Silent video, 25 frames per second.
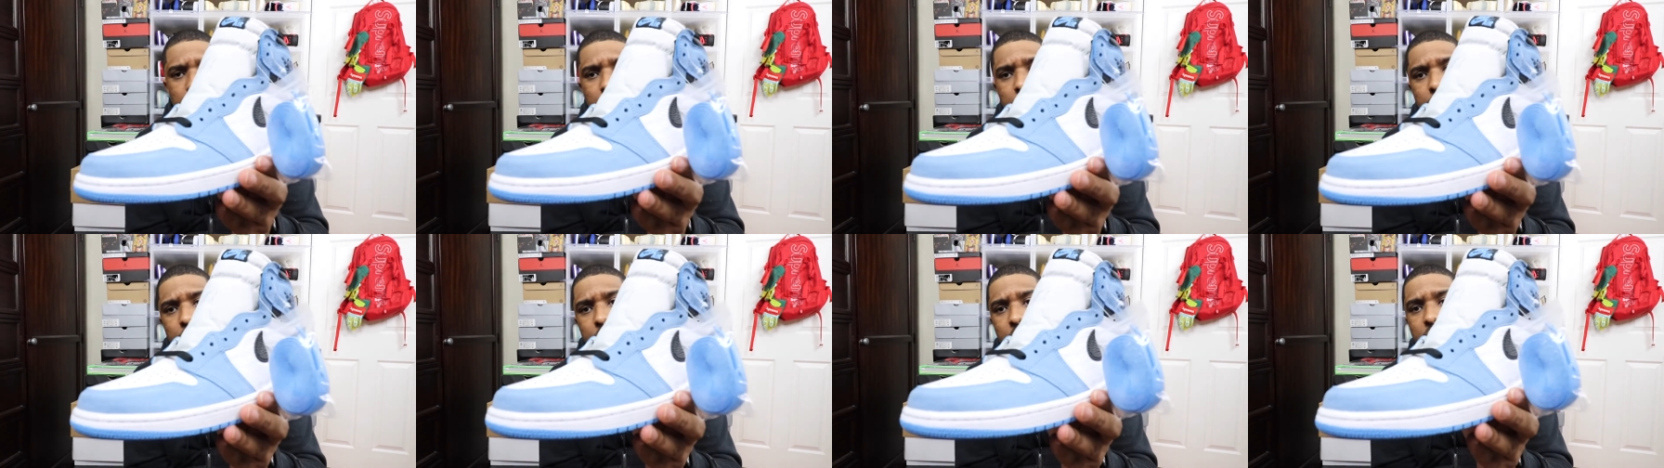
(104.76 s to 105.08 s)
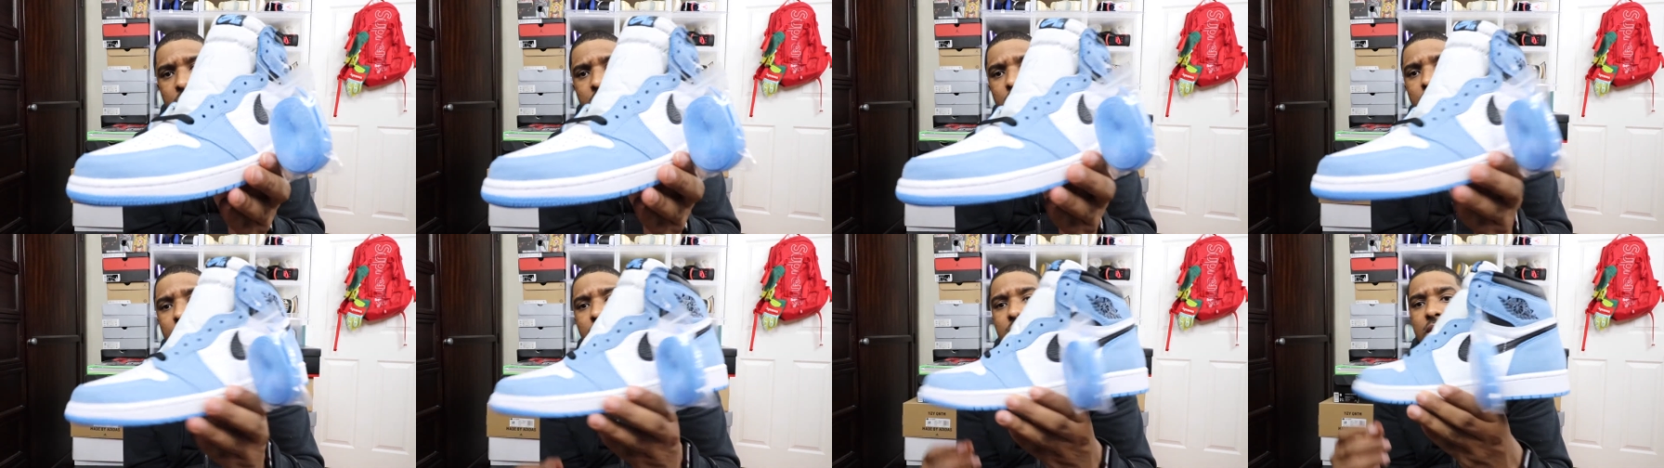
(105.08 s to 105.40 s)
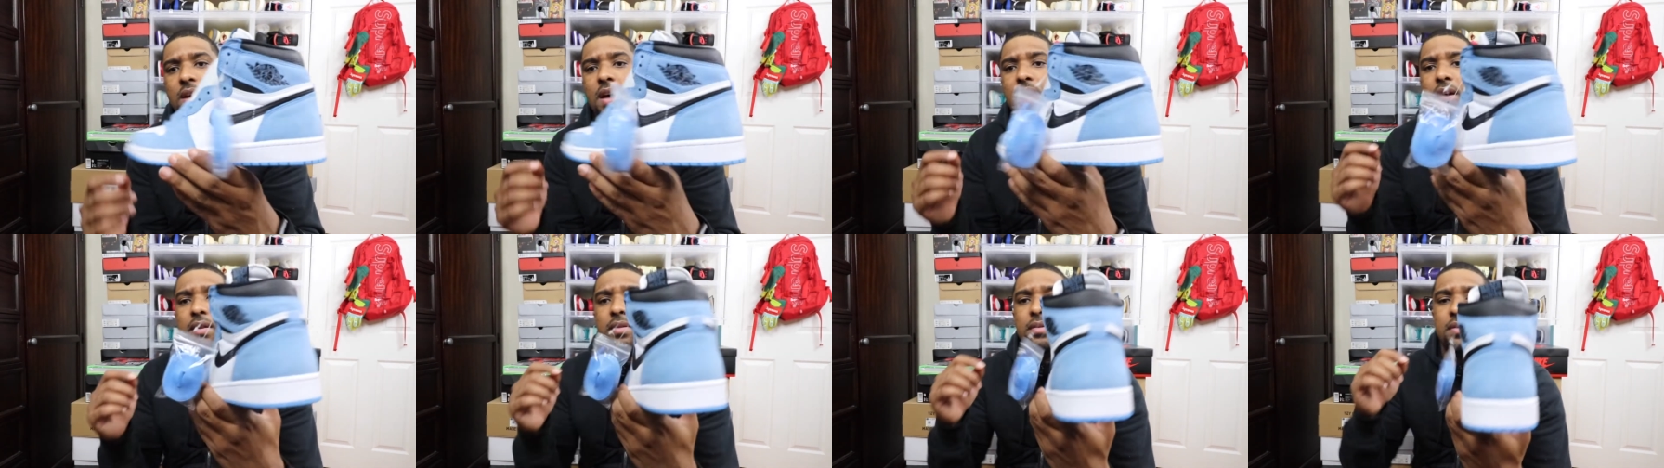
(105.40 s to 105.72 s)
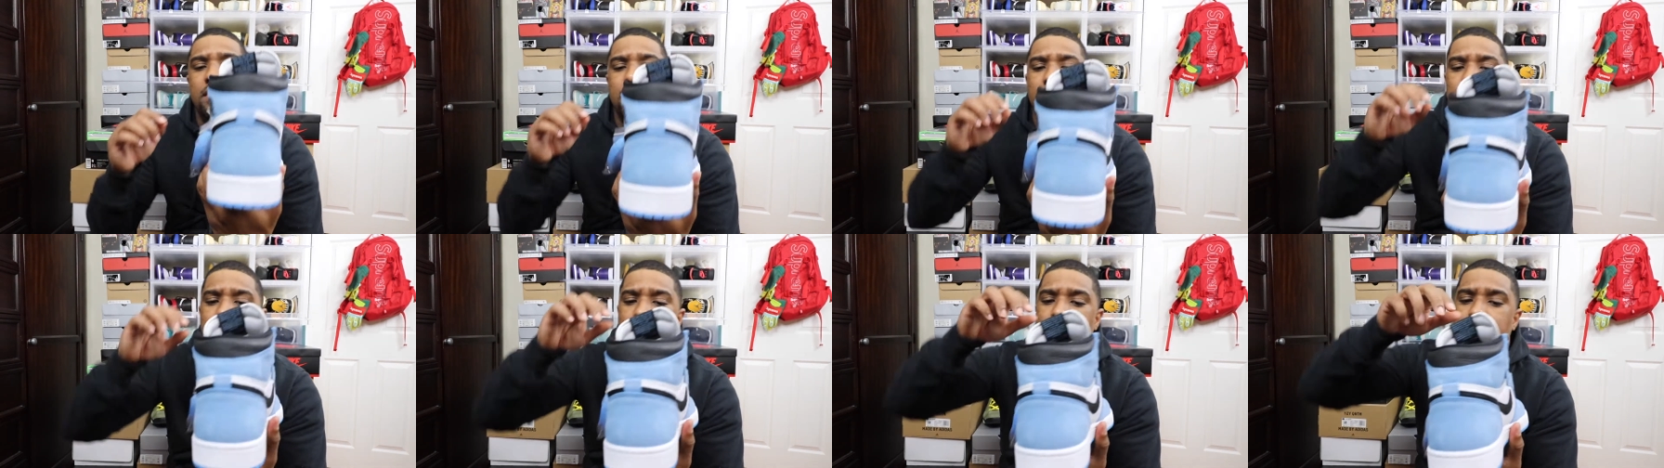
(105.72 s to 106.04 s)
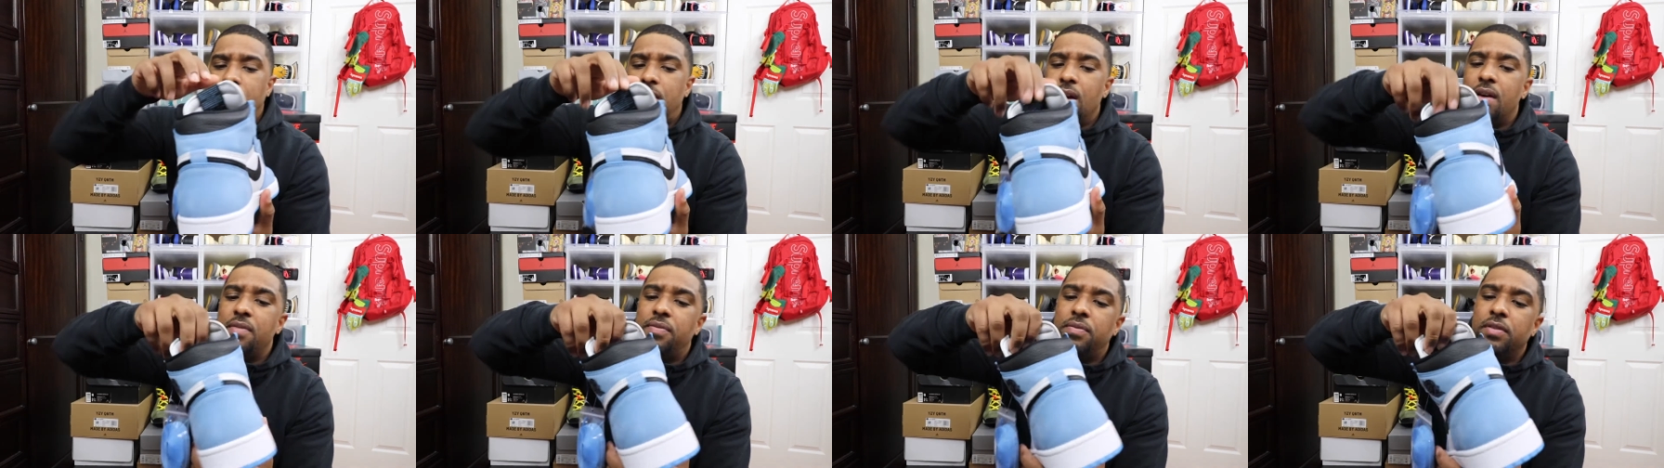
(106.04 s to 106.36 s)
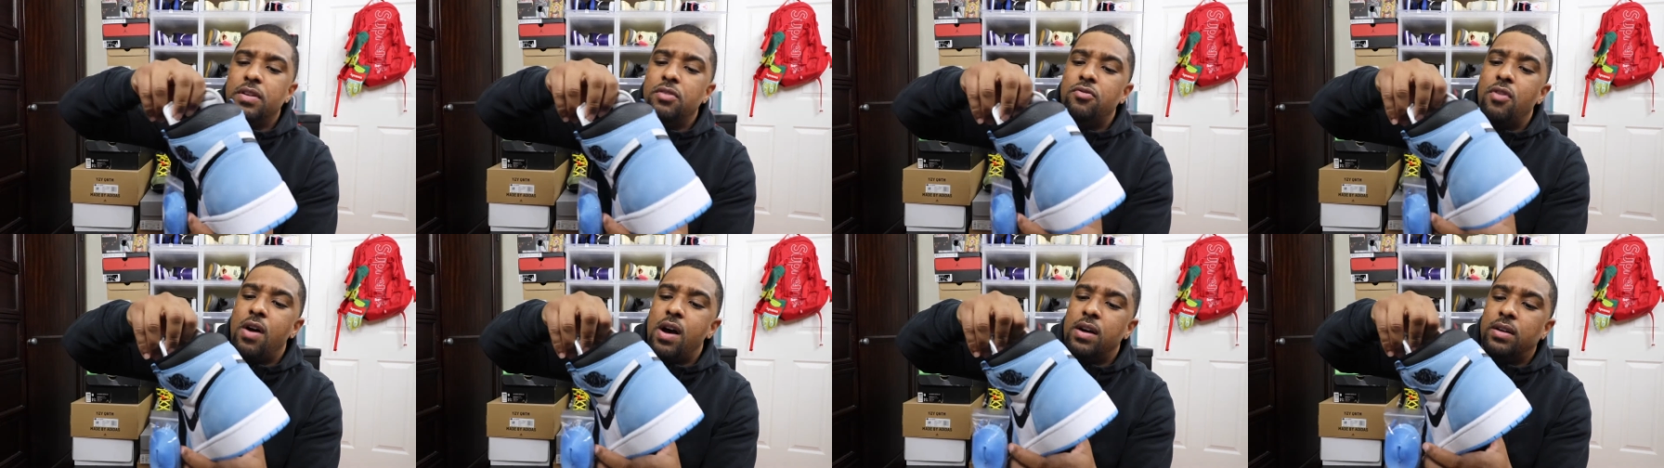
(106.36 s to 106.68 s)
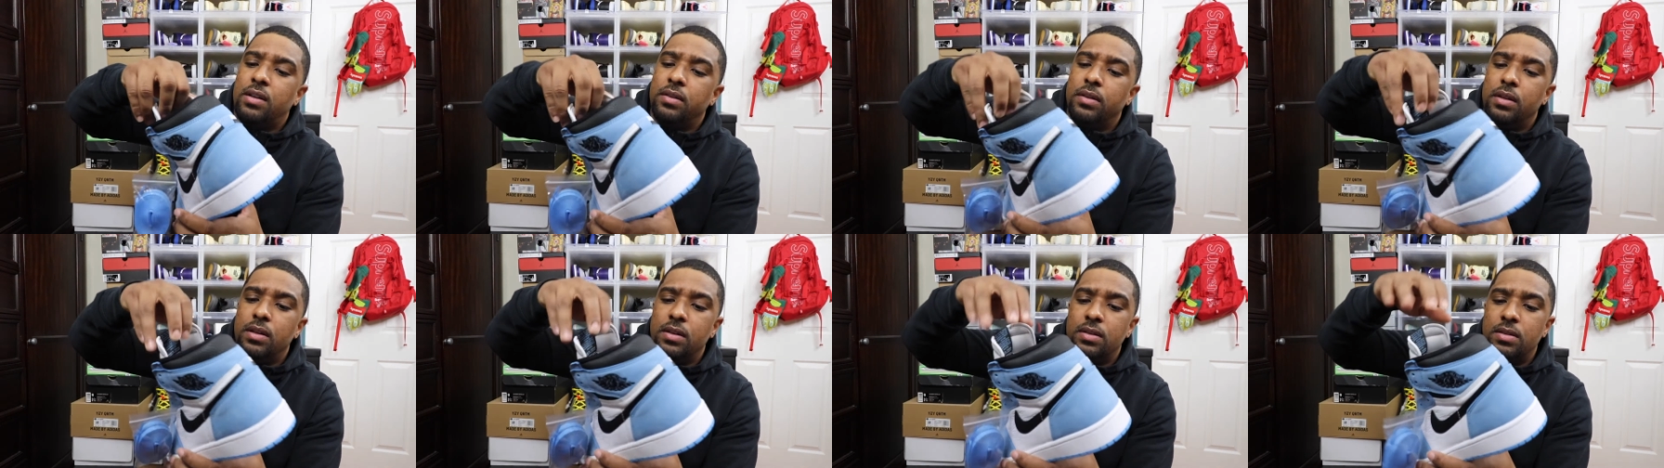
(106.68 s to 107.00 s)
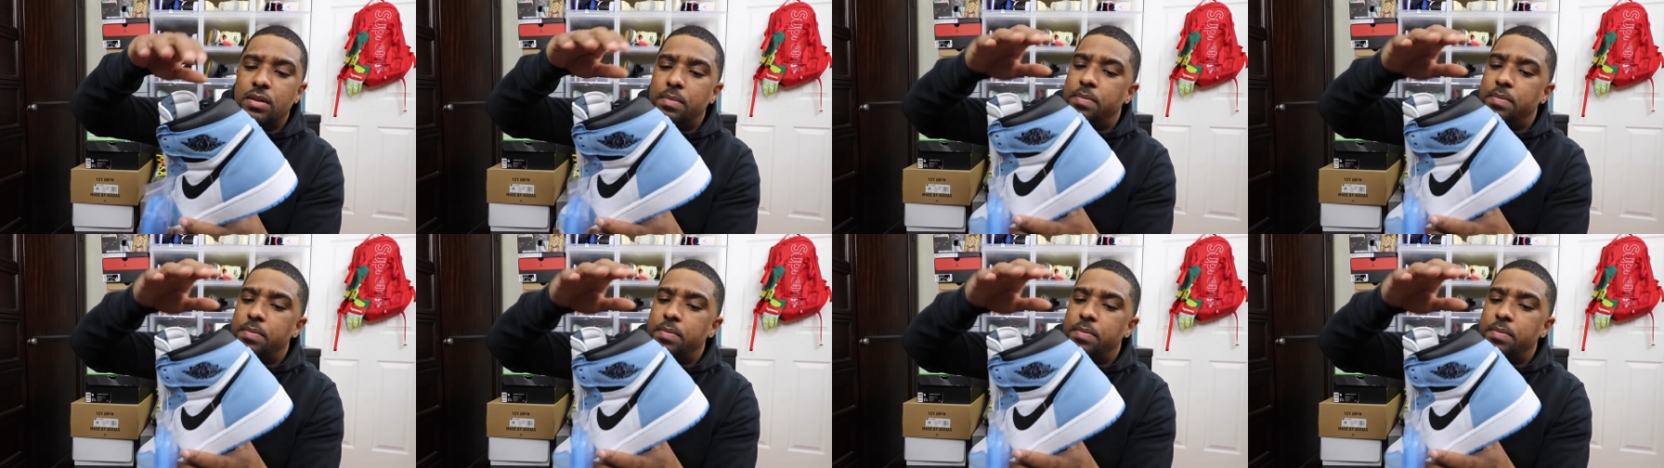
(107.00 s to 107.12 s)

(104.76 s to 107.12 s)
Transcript: Personal size, definitely rocking these.